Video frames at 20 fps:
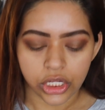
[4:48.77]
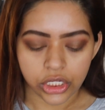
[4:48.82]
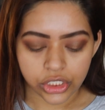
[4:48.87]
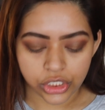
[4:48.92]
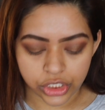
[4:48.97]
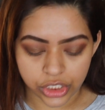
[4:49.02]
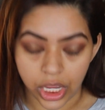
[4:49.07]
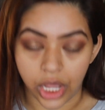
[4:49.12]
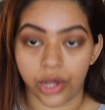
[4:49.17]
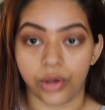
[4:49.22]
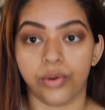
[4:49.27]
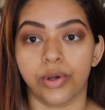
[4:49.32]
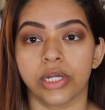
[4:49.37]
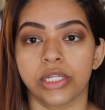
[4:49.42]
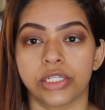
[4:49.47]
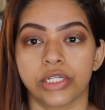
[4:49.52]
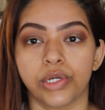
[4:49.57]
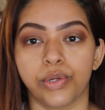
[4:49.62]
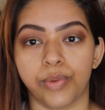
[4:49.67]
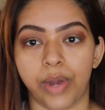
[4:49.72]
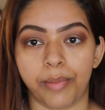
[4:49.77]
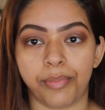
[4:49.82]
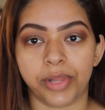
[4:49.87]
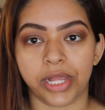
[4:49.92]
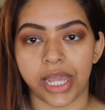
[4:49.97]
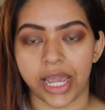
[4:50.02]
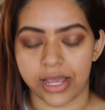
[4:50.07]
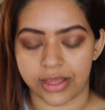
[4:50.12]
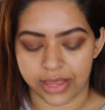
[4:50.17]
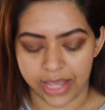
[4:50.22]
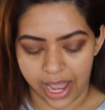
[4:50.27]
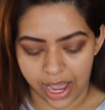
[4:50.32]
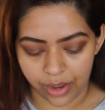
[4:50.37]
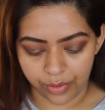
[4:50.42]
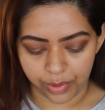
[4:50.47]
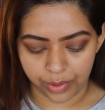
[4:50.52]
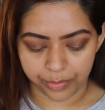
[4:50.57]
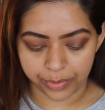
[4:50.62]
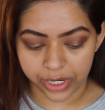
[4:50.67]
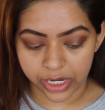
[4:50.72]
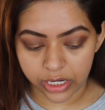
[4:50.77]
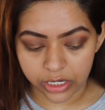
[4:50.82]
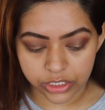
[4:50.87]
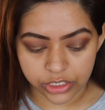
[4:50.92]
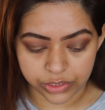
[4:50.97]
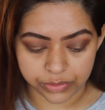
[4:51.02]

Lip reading: So to replicate that, what we're going to